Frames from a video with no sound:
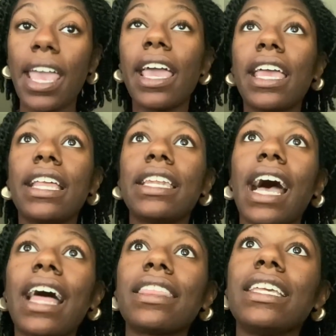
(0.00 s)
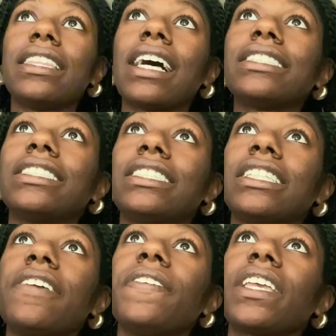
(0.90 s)
And I think that's a
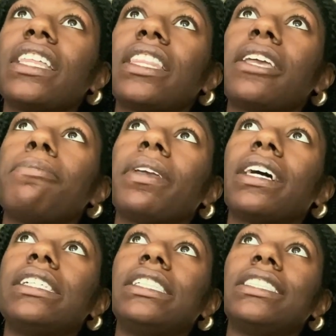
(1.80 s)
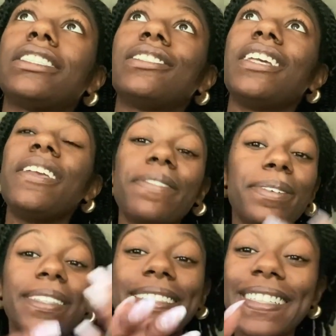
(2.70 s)
significant thing, because even
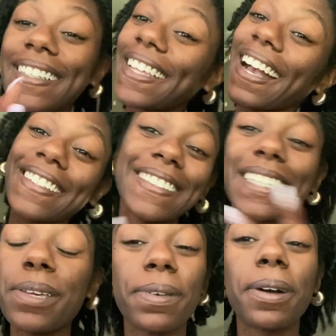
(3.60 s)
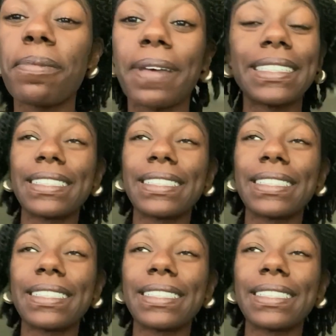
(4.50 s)
with the teeth thing, I just keep coming back to